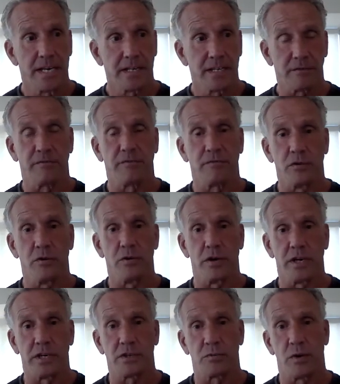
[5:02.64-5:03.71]

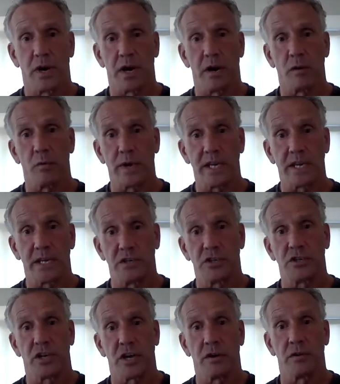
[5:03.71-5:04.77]
flourish where we can
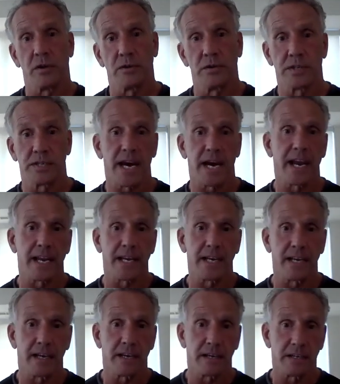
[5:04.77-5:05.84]
share those
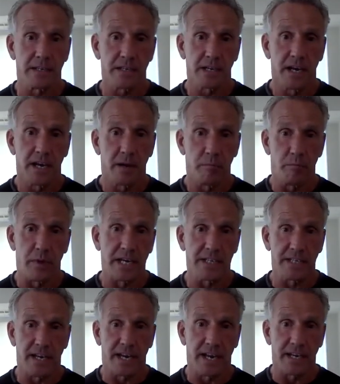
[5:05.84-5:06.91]
ideas,
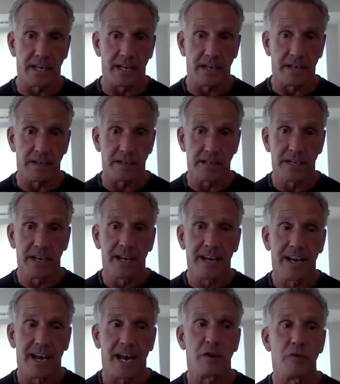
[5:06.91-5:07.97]
best ideas,
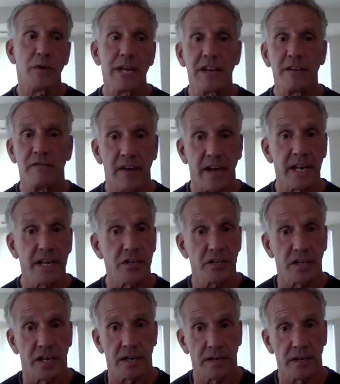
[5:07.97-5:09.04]
and
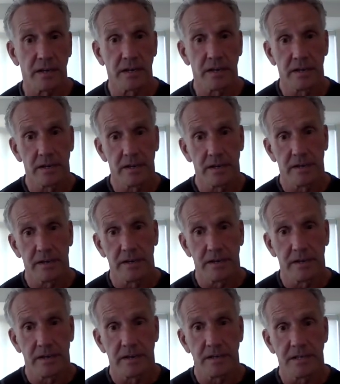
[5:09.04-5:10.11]
reinvention
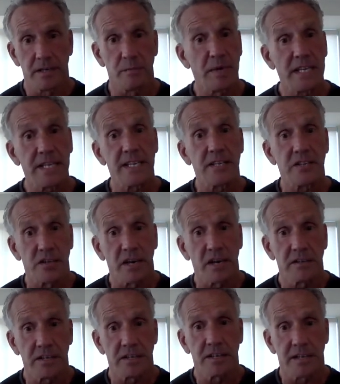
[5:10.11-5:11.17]
to meet these
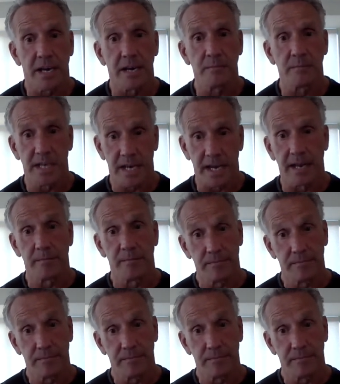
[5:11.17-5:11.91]
challenging times ahead.